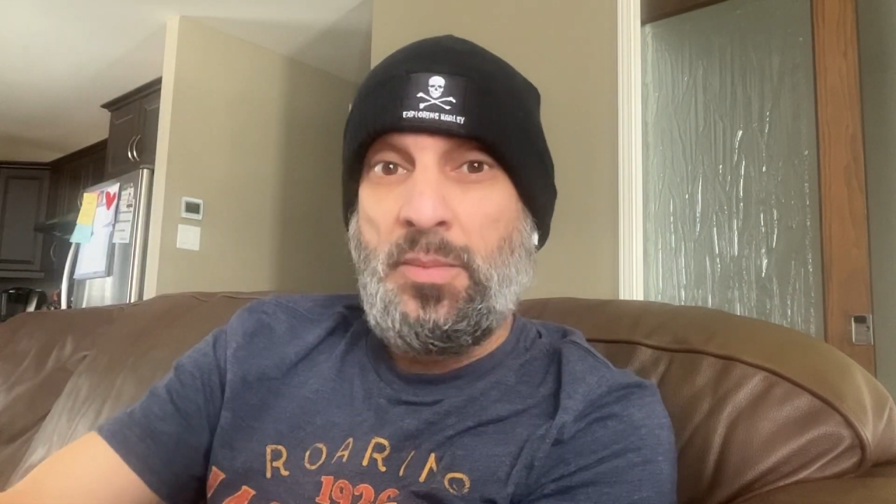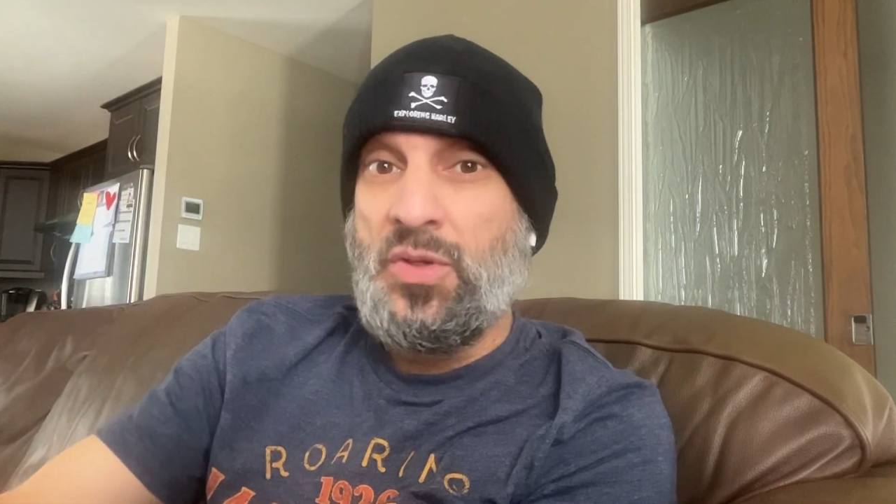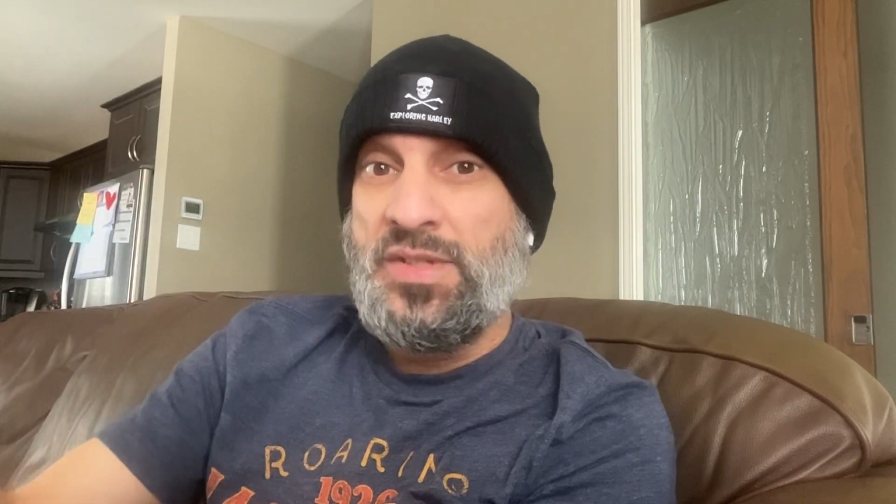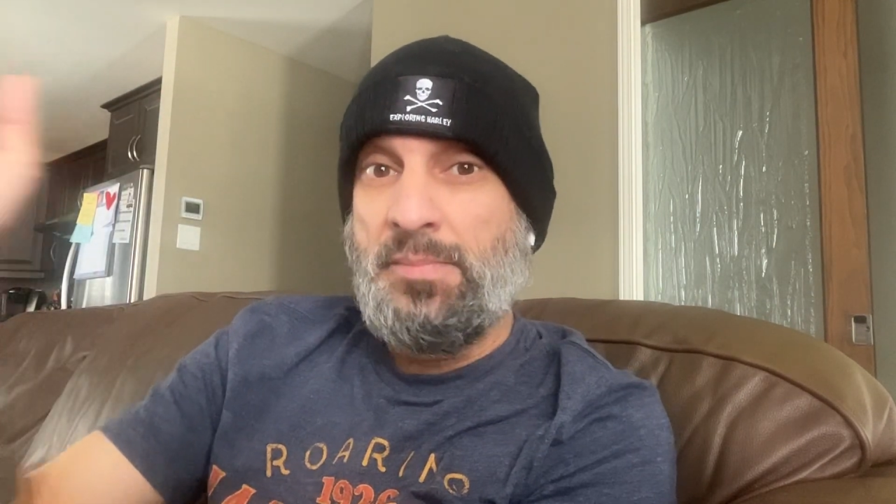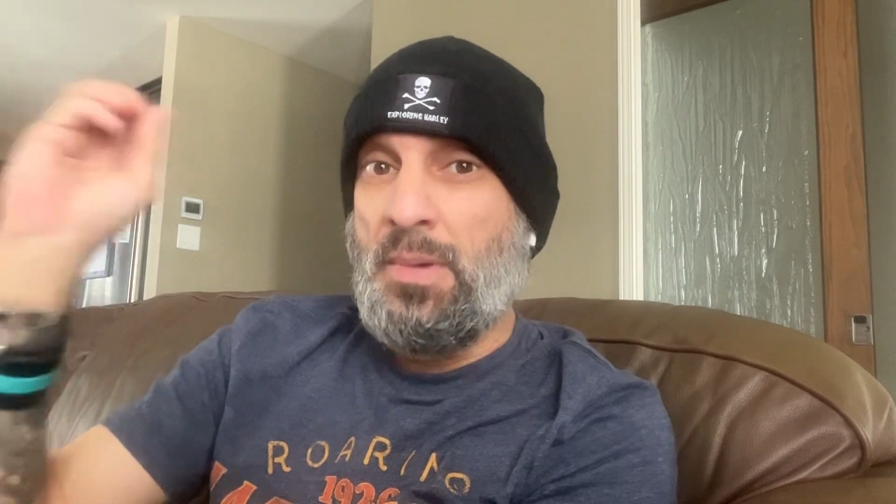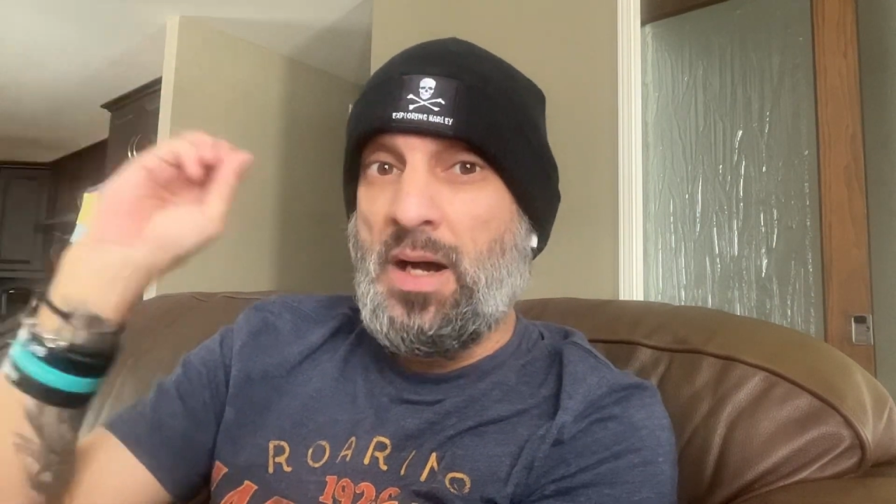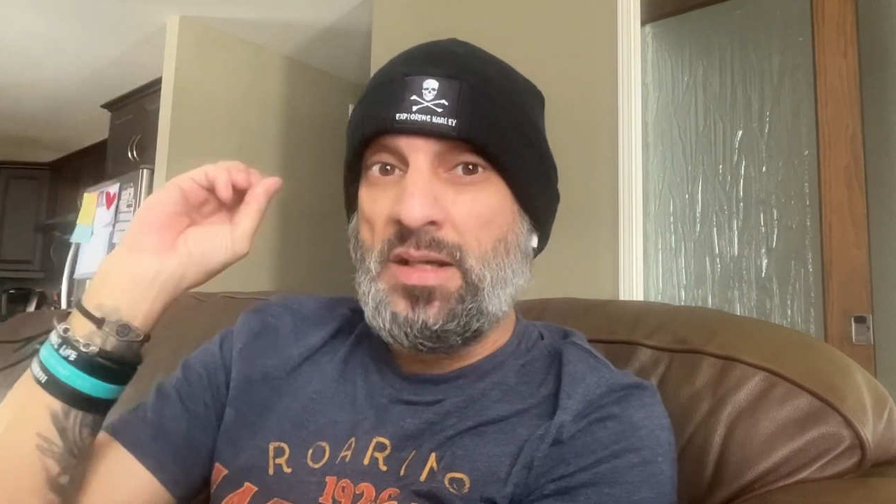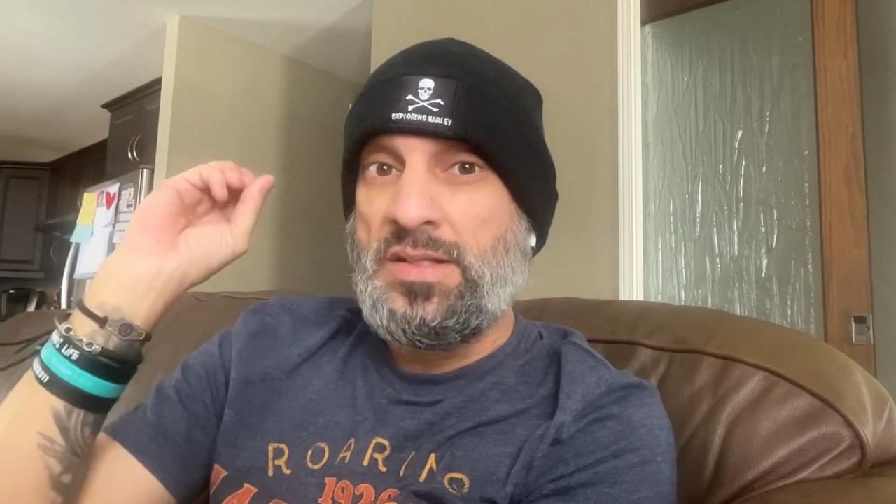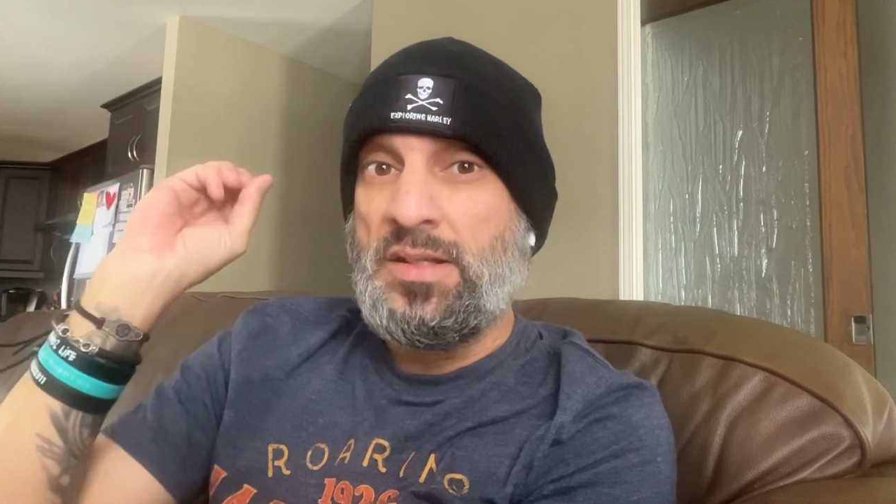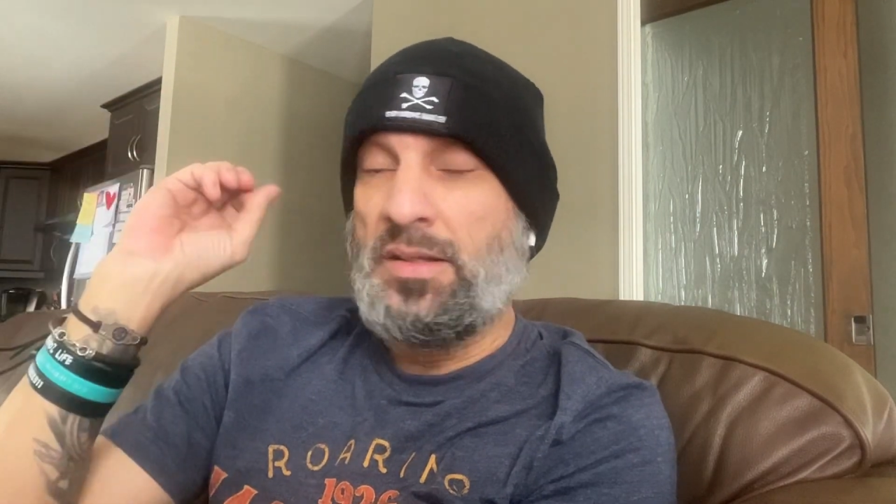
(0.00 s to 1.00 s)
music
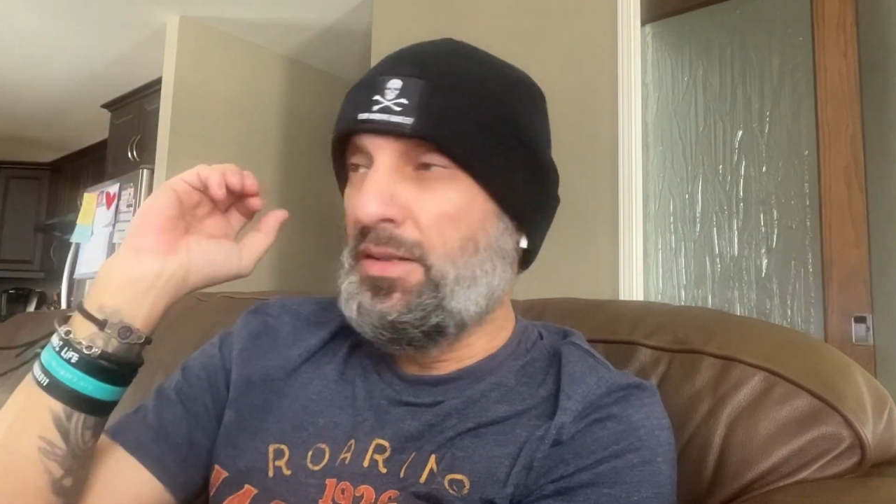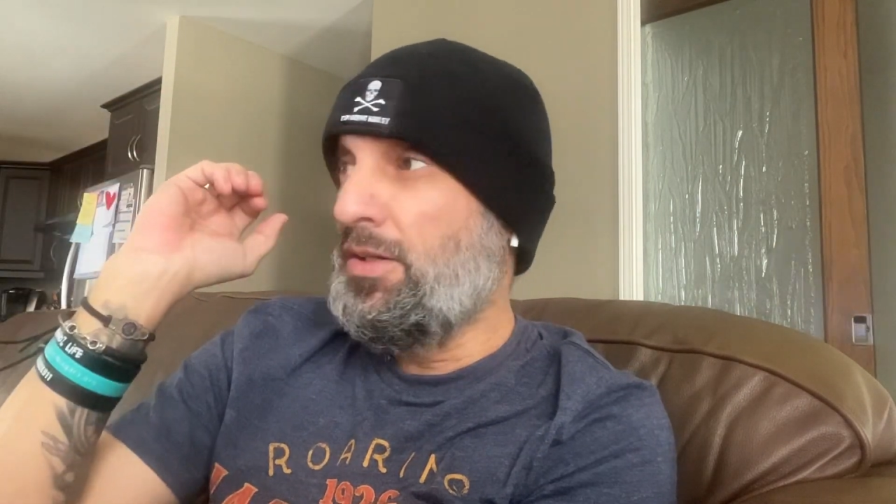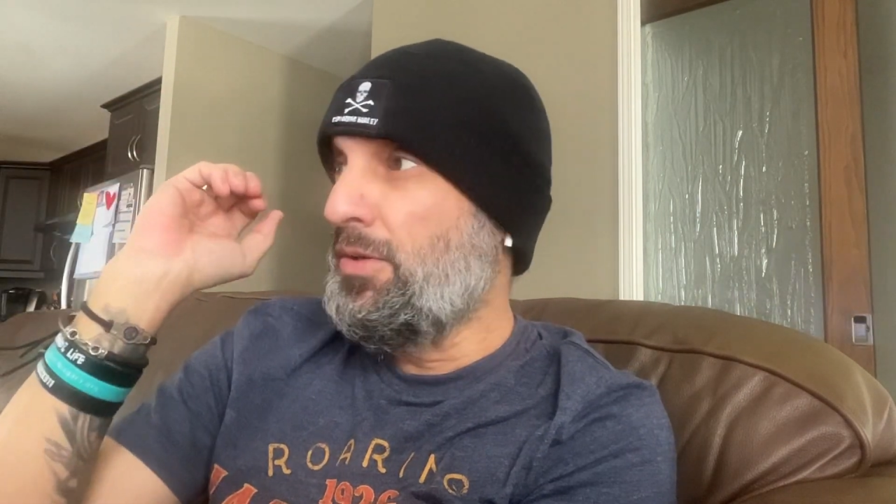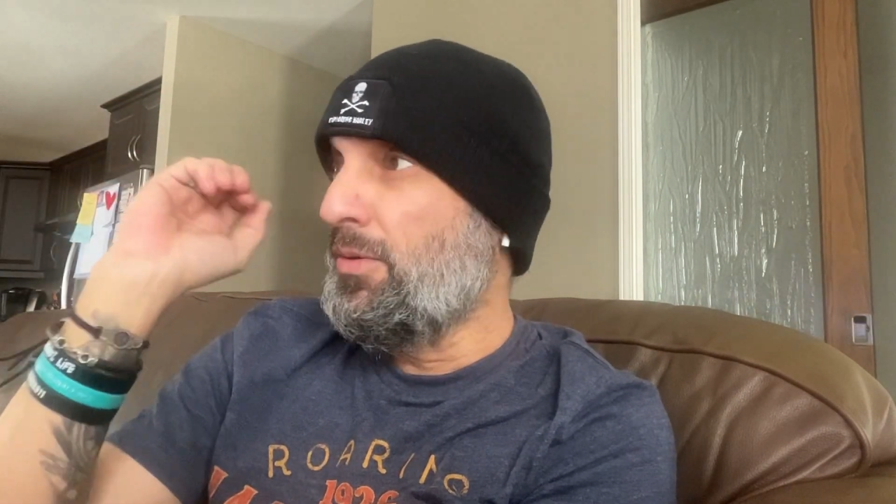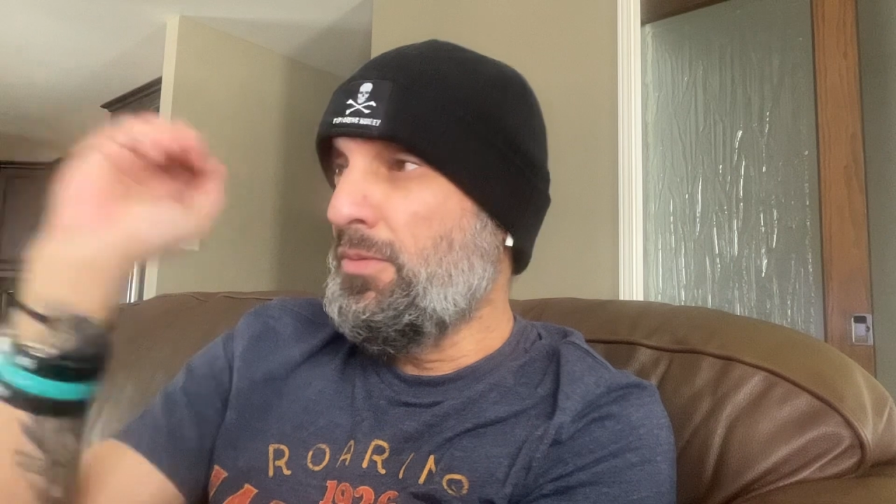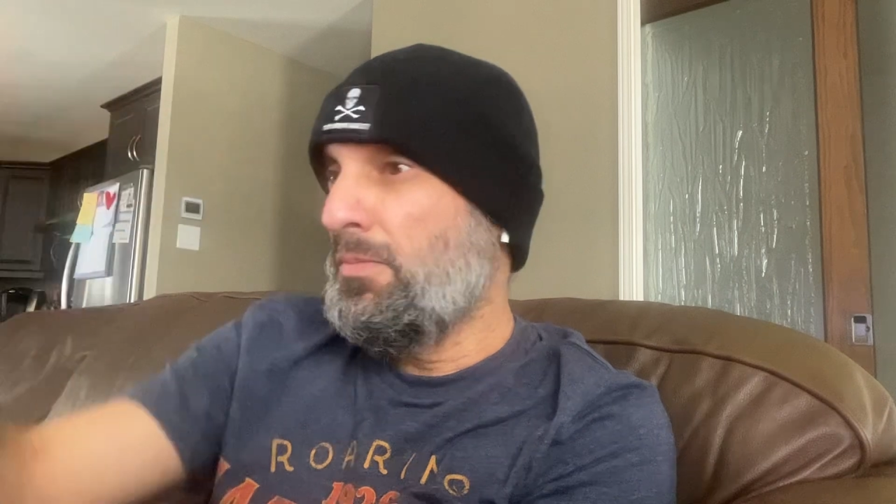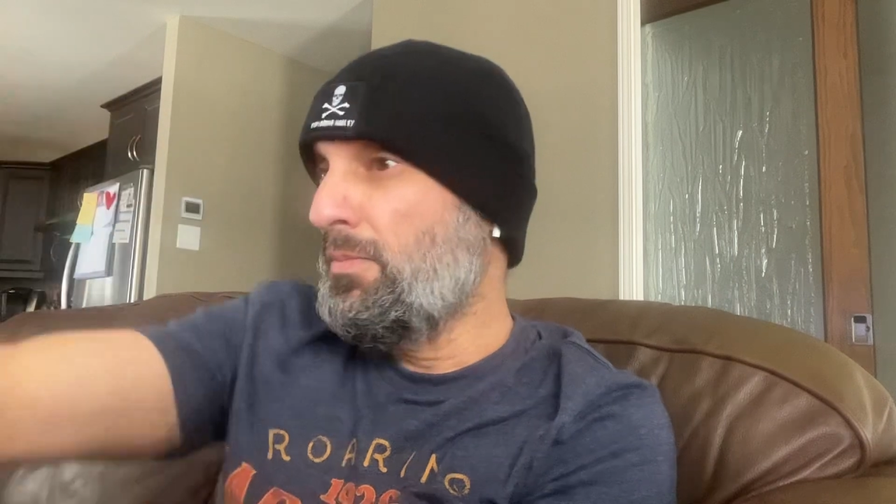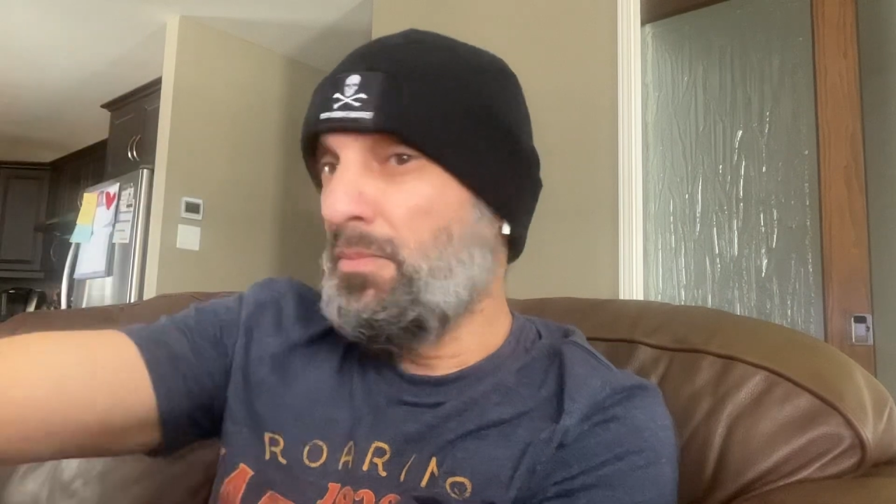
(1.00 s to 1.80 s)
box and you